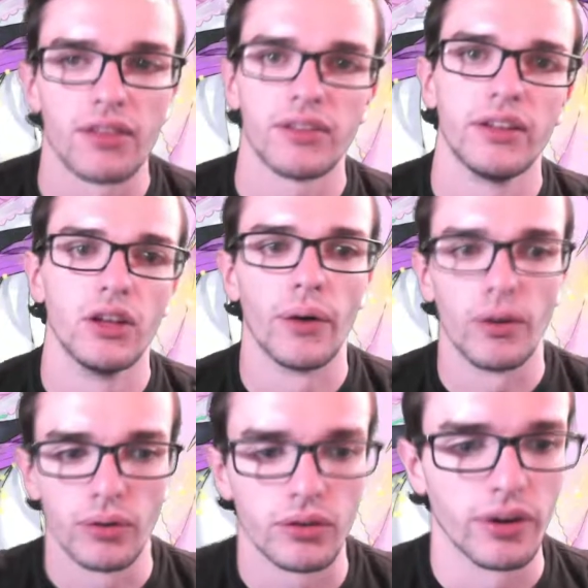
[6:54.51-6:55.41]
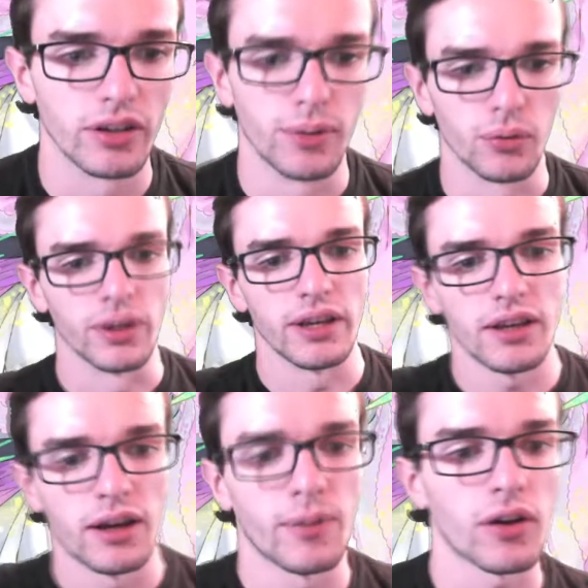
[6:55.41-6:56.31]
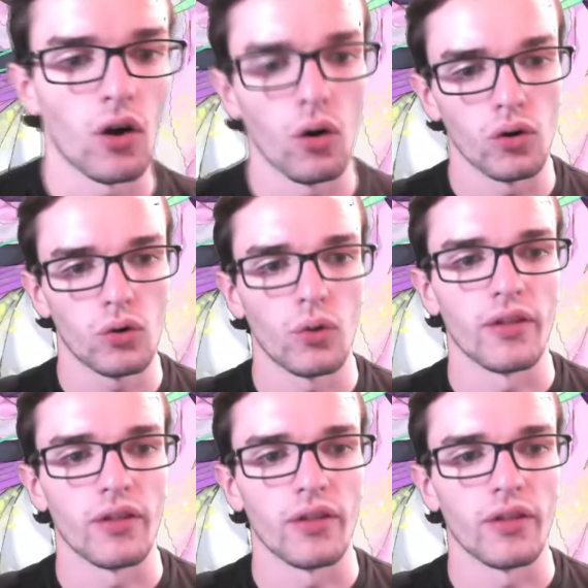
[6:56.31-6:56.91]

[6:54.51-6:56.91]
silhouette was going to be Rinkah, I'm like, oh, cool.